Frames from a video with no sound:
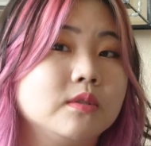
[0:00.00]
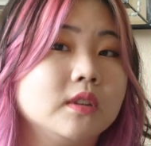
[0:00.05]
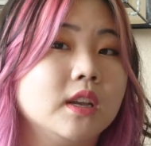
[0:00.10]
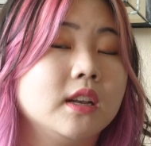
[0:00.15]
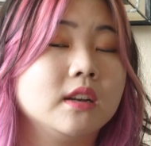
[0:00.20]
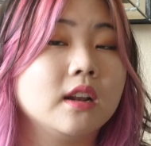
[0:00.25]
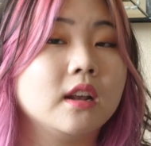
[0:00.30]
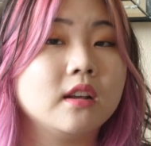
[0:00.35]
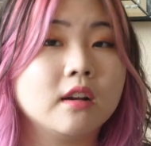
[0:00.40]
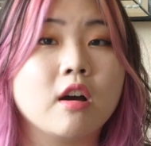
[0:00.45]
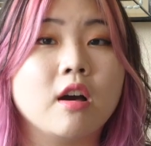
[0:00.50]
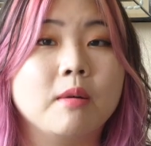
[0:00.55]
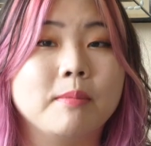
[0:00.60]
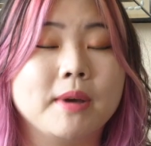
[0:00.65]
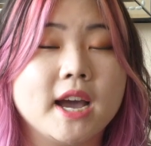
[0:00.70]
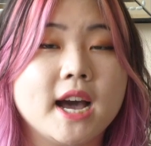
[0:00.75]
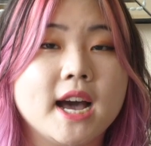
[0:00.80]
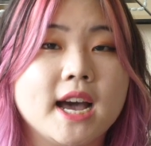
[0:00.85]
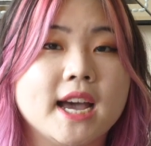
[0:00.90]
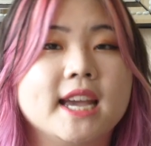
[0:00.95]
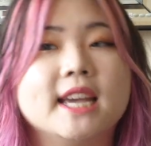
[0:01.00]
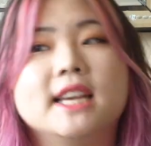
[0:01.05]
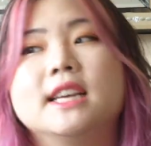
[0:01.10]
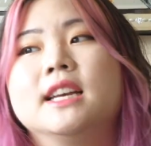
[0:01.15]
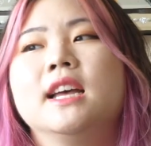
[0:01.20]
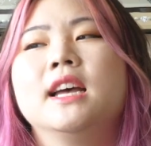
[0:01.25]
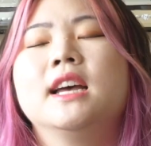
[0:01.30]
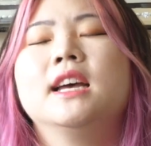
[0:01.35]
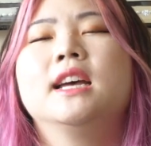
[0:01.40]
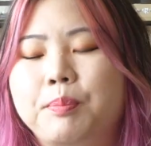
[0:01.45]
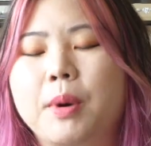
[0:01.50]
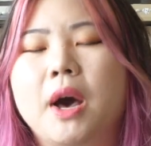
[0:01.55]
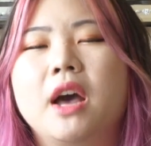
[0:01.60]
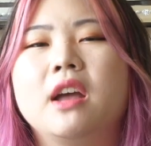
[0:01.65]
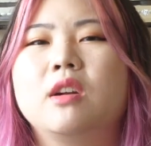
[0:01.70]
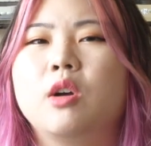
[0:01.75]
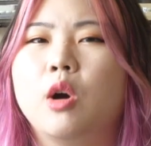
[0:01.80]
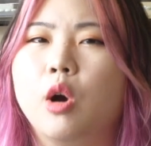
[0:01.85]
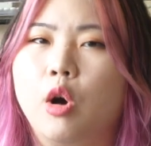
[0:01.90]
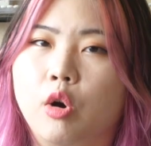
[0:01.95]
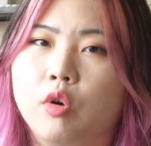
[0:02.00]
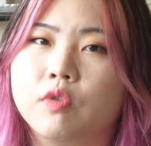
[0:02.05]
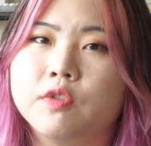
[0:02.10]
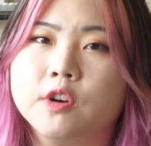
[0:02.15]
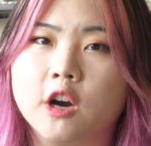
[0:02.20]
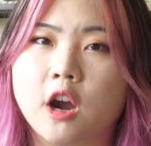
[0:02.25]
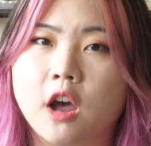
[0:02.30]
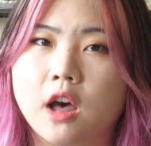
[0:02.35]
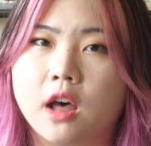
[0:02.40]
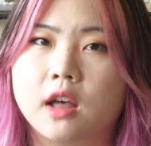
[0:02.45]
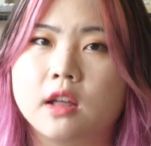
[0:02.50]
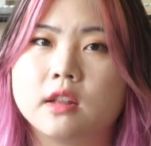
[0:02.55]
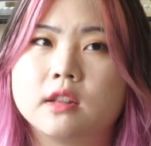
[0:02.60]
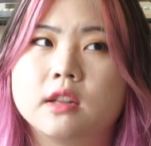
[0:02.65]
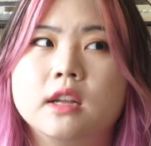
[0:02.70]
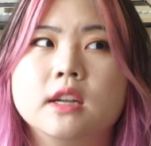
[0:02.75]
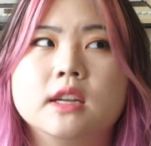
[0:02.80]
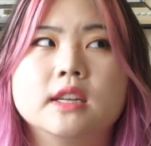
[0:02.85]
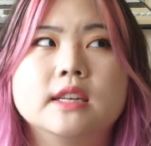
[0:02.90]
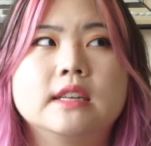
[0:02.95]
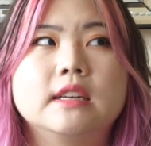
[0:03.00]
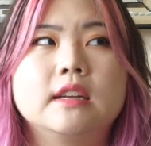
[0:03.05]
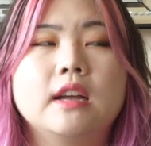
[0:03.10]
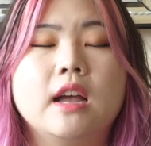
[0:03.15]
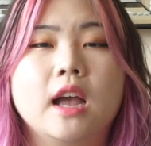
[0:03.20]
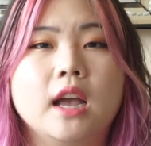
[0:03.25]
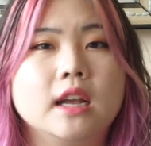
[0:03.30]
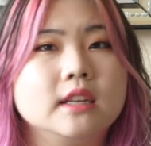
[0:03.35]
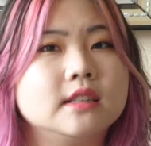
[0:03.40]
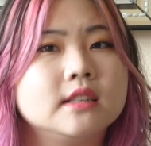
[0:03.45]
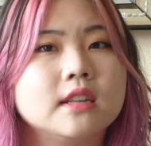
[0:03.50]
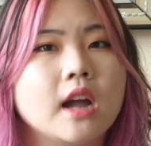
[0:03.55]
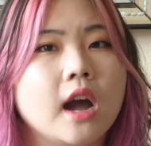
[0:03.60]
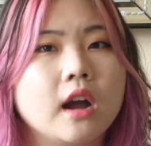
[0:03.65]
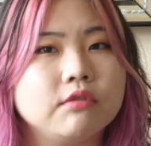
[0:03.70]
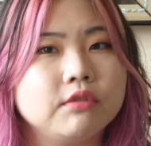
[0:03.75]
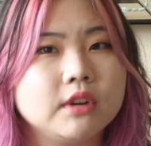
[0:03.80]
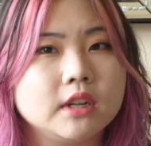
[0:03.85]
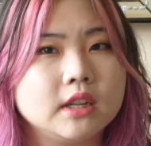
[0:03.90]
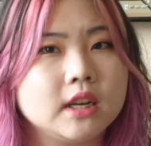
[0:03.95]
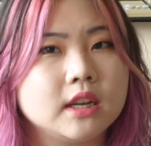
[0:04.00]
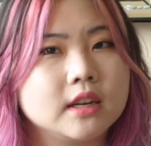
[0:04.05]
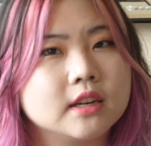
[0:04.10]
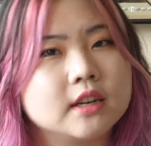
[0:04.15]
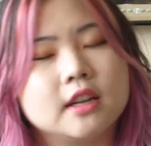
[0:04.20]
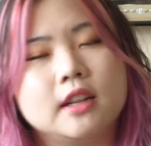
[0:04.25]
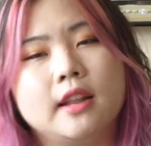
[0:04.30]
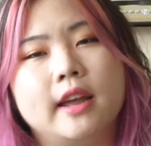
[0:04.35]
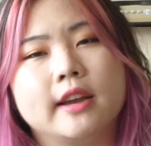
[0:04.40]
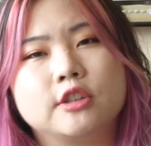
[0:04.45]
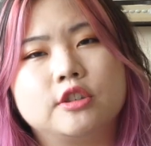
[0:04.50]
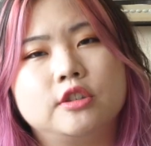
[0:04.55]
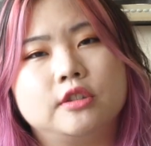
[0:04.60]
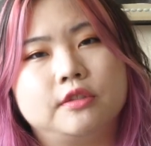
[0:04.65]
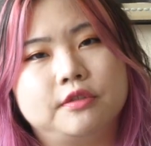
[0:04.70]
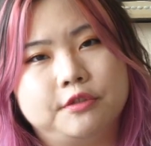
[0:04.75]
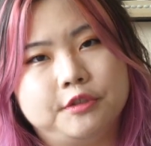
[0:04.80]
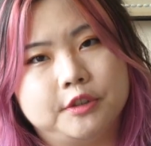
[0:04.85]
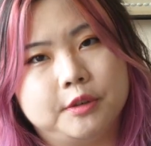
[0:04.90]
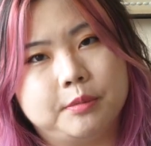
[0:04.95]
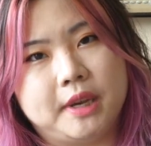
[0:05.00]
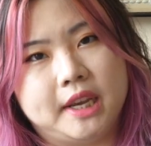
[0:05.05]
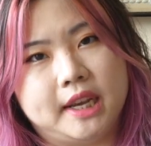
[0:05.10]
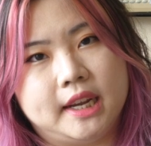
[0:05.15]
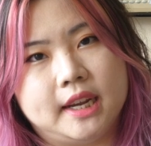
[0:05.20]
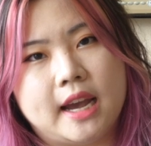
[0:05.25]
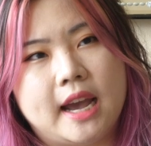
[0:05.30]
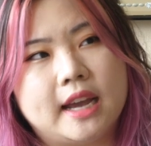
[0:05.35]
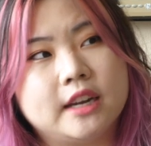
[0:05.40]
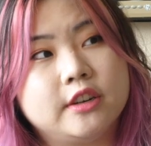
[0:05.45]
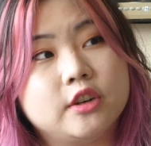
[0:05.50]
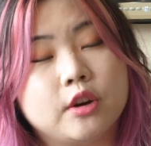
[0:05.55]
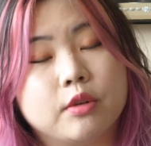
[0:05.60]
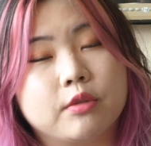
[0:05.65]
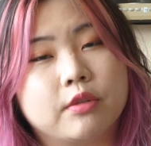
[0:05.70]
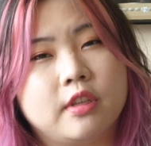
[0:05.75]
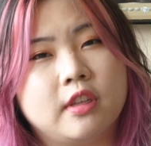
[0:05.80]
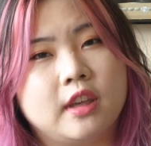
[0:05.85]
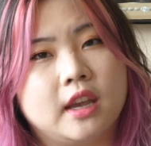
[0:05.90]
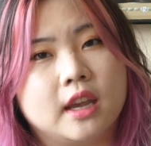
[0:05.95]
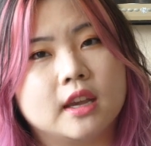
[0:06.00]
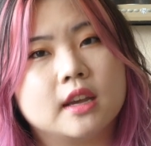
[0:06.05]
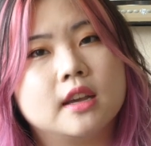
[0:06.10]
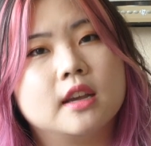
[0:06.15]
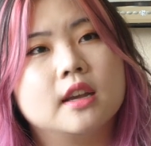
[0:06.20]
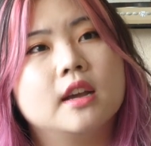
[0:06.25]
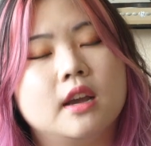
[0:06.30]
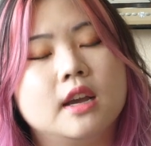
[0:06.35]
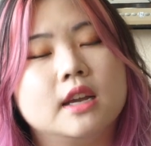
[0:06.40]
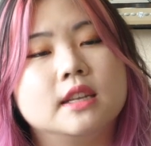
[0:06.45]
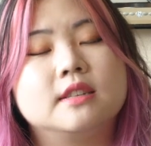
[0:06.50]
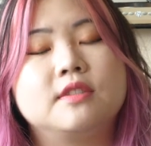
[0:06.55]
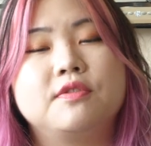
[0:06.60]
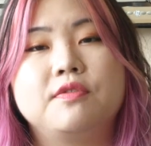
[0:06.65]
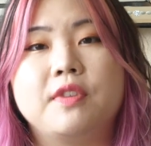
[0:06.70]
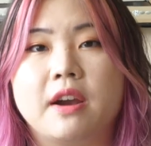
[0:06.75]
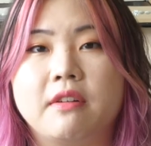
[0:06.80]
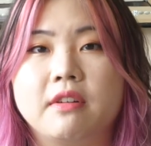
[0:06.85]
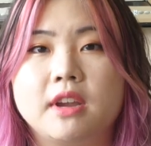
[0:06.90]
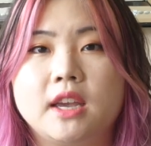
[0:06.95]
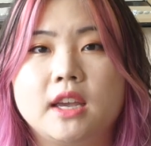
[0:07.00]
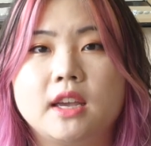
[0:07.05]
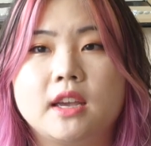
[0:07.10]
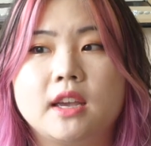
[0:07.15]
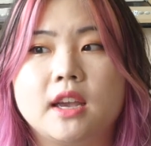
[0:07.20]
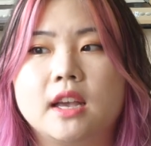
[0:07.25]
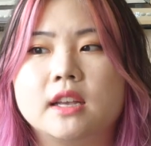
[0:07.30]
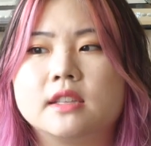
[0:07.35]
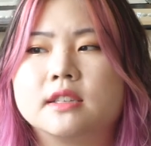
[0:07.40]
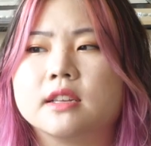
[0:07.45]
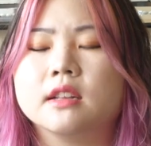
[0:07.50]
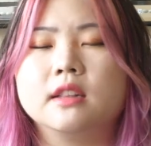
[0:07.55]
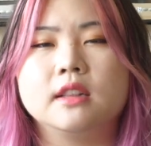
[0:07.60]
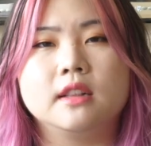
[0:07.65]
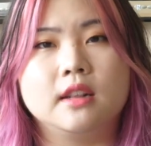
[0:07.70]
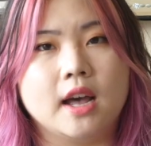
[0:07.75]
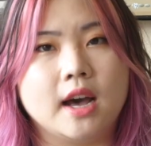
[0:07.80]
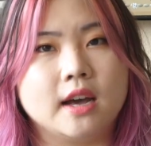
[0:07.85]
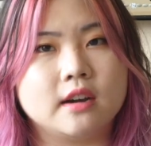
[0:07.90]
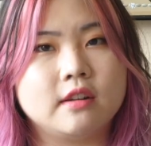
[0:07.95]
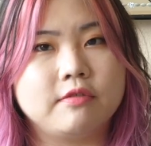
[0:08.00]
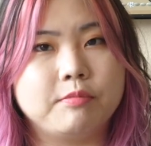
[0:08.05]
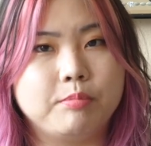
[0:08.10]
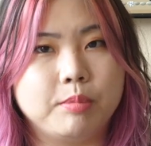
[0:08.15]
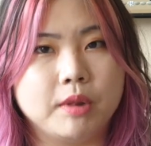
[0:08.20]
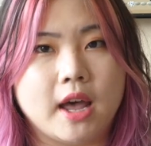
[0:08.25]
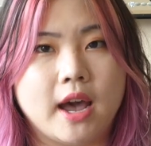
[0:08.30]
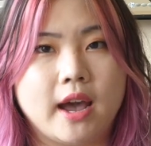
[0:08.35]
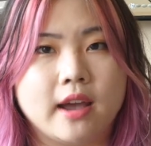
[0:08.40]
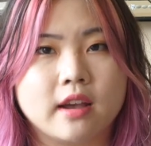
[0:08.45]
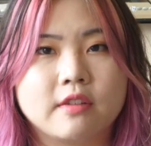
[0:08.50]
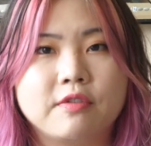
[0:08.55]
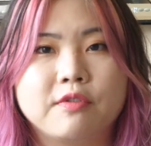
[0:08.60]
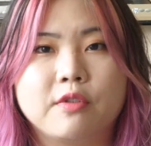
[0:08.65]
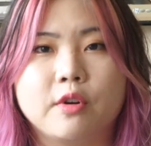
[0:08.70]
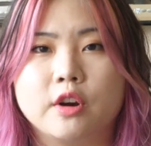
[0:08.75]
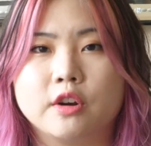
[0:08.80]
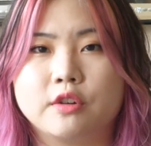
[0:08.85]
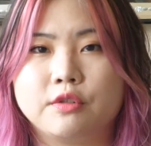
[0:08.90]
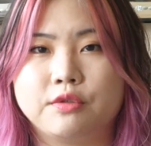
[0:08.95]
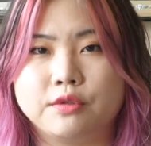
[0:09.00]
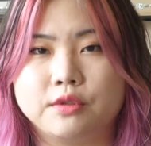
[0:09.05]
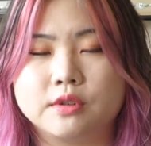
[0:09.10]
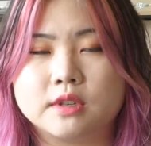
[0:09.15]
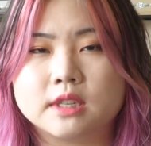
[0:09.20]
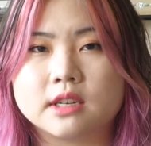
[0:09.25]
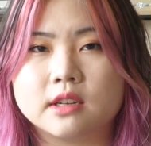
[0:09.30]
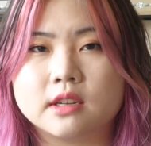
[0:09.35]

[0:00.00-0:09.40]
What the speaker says: It caught my eye. But overall, it's not really a collection for me, I don't think. It's a lot of black for a cruise